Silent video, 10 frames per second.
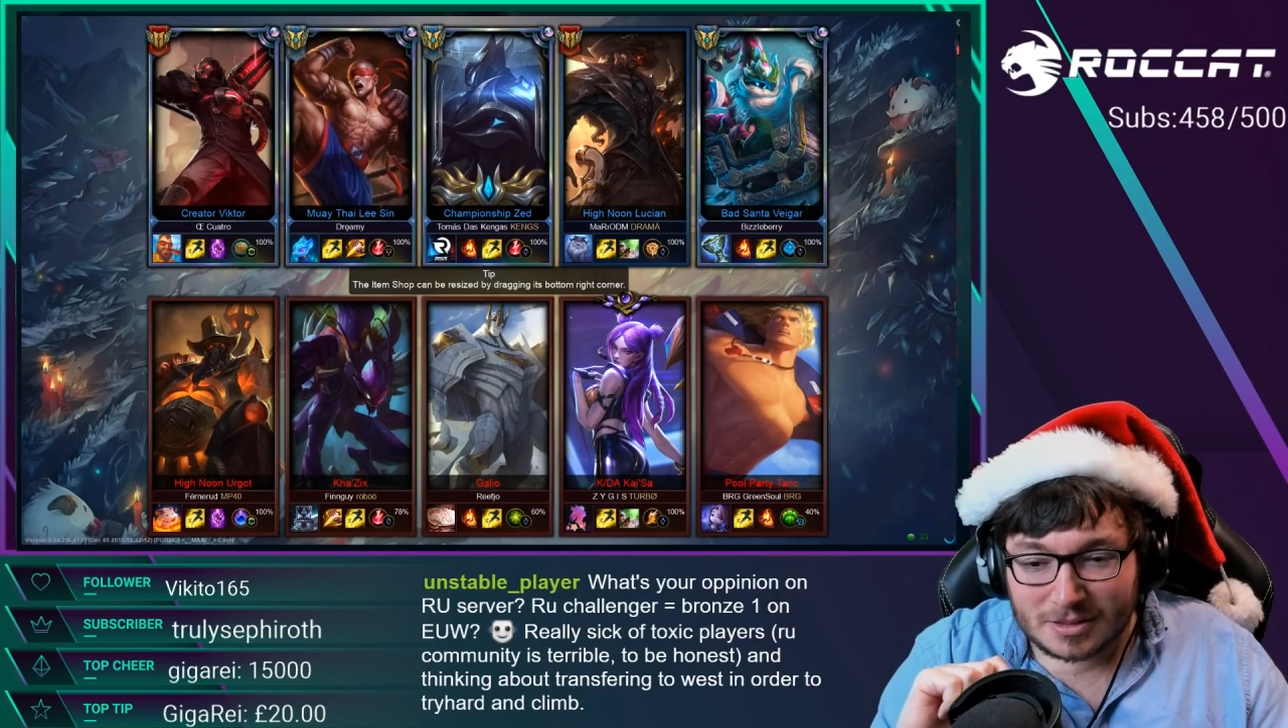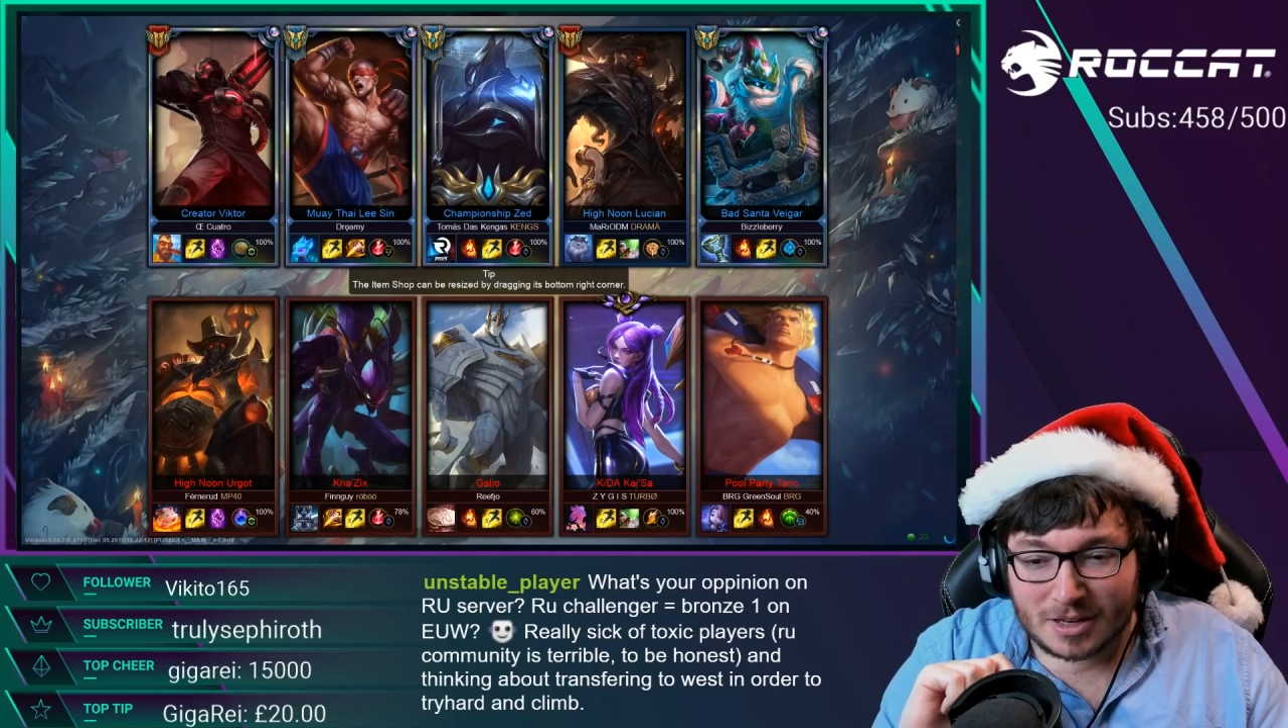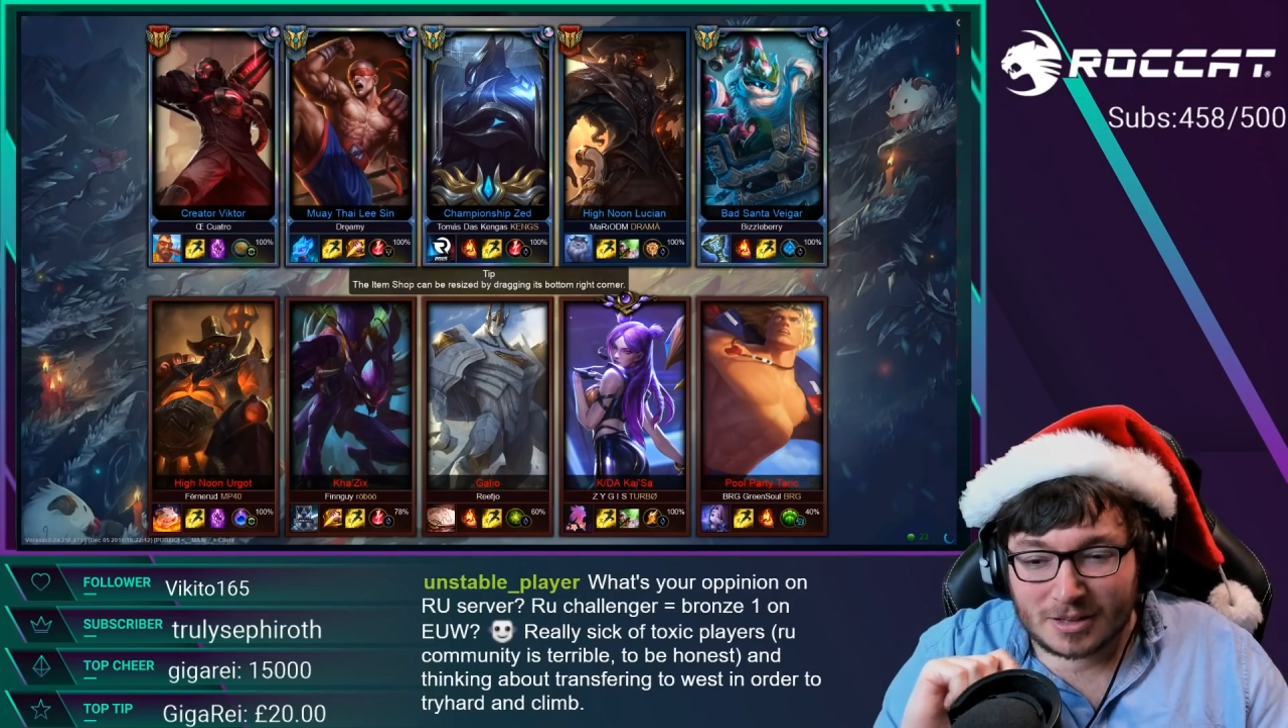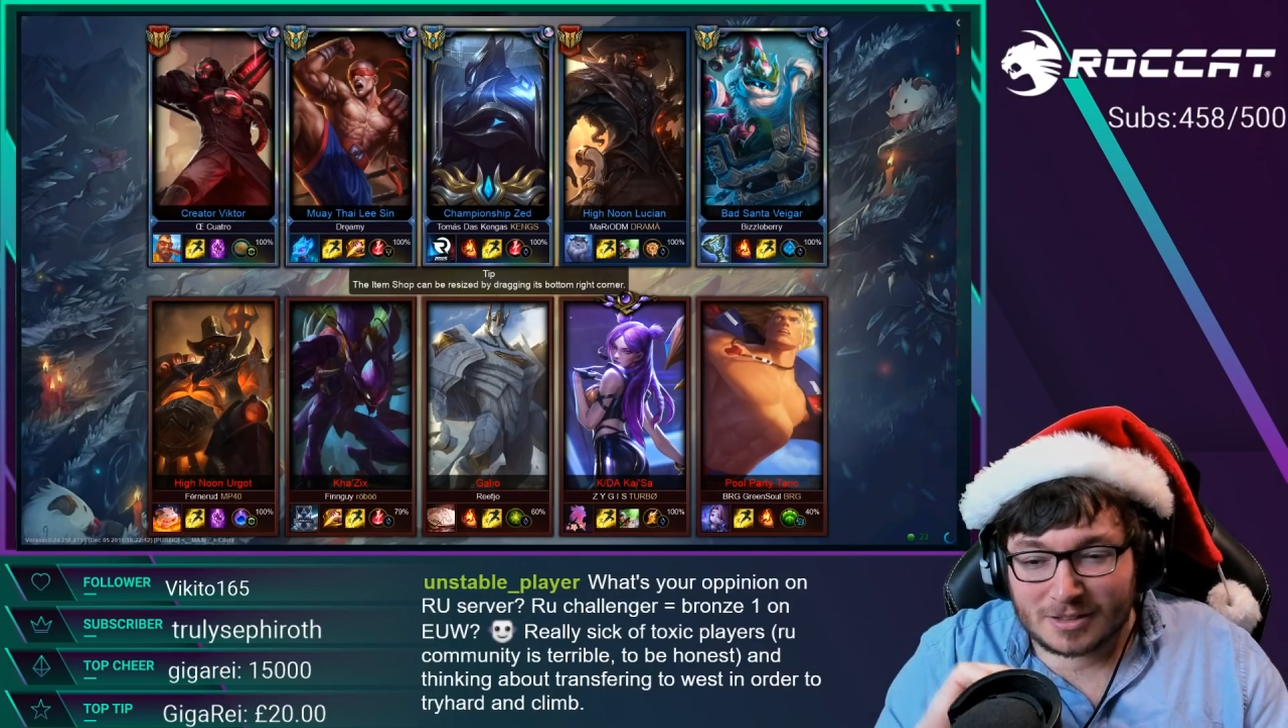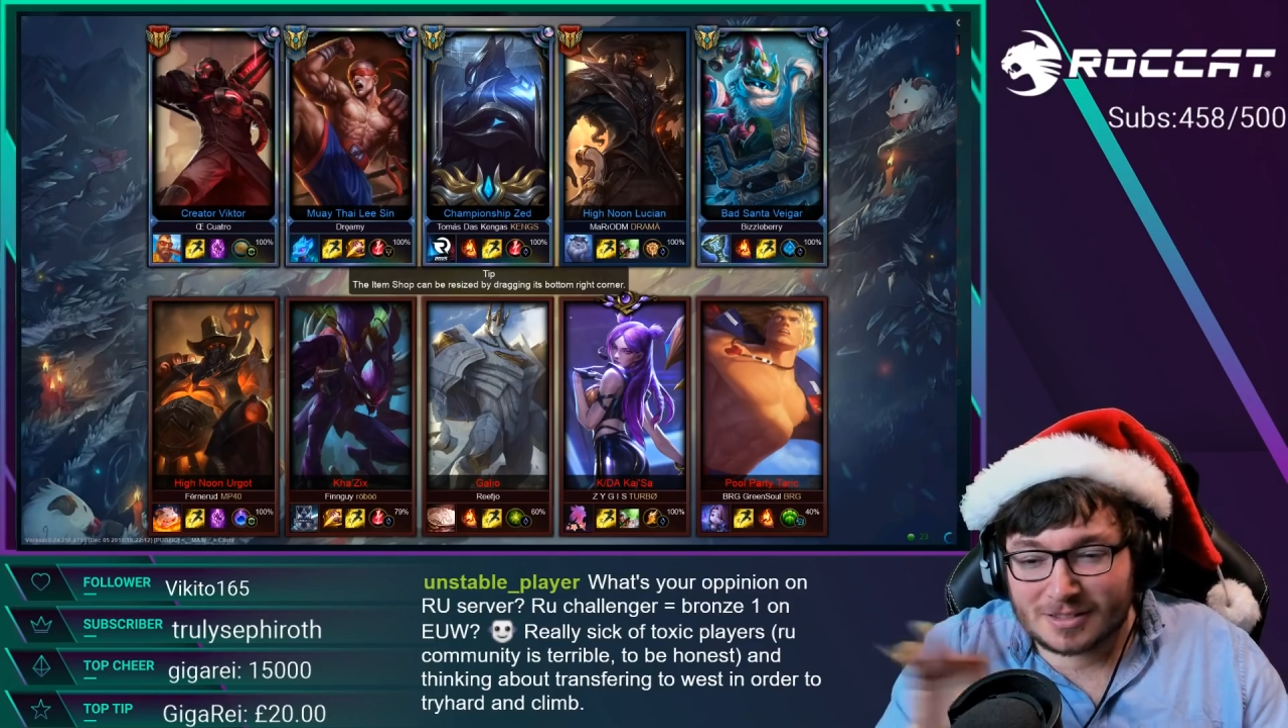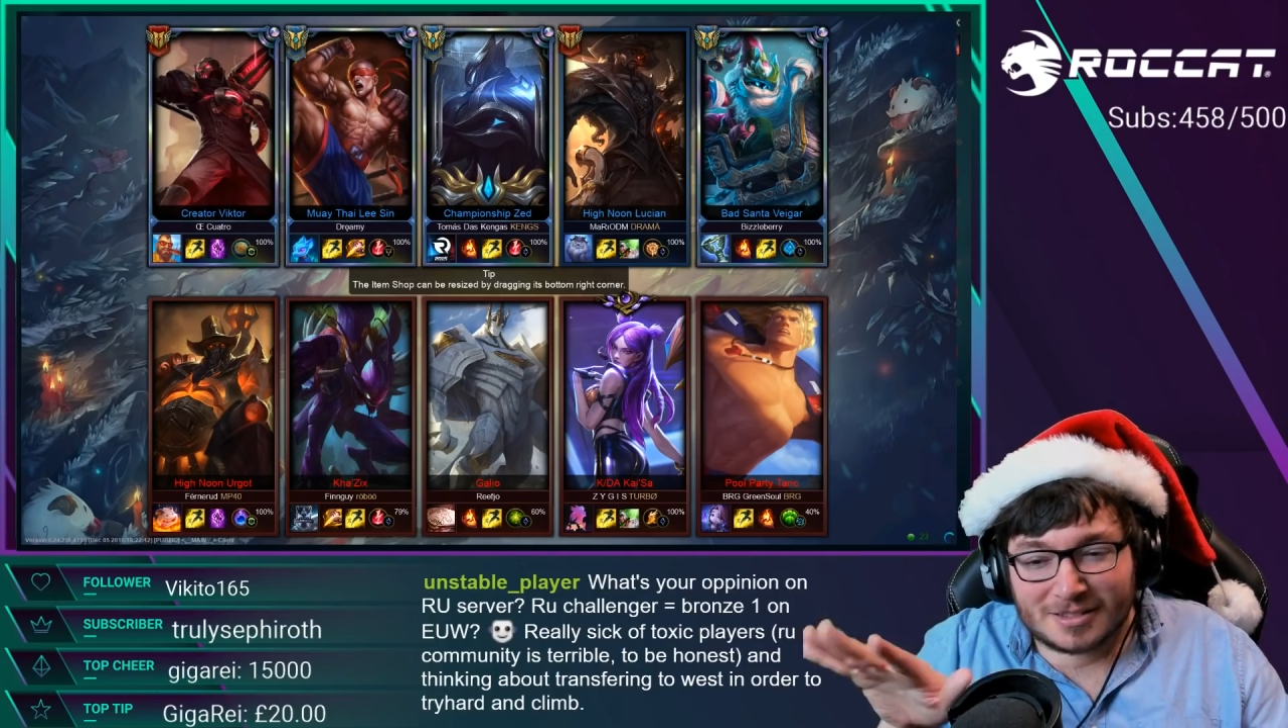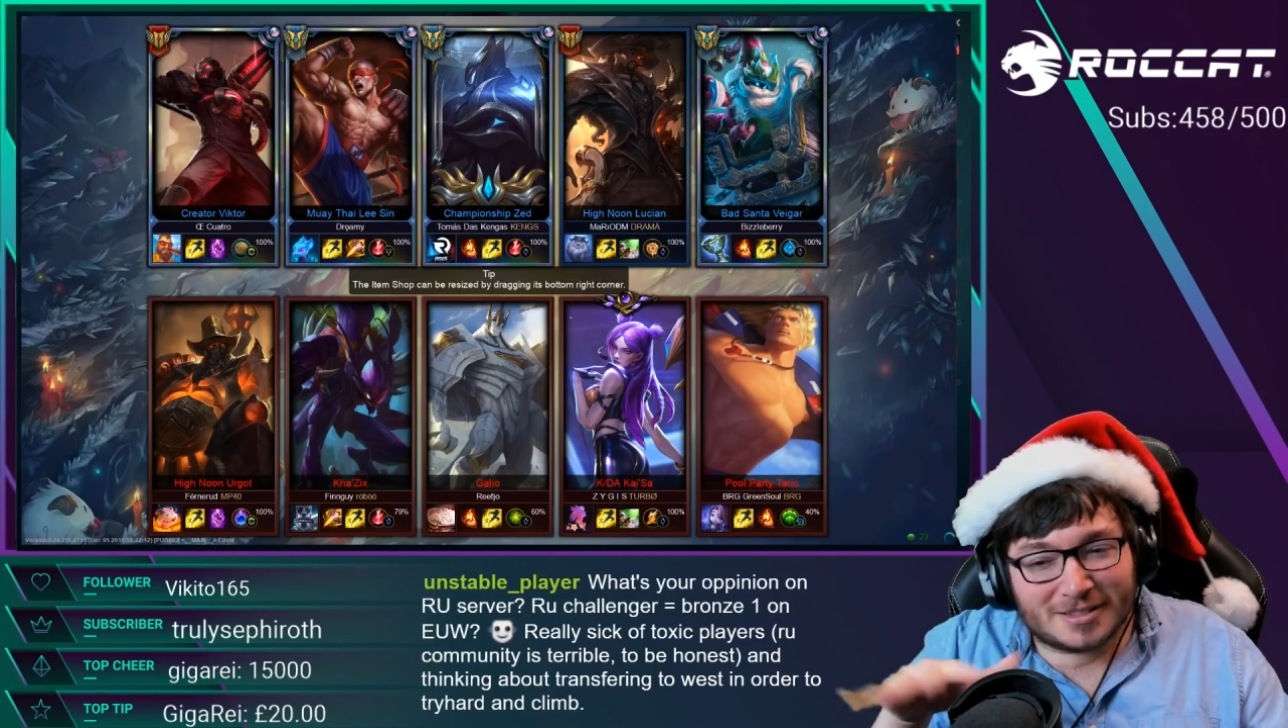Don't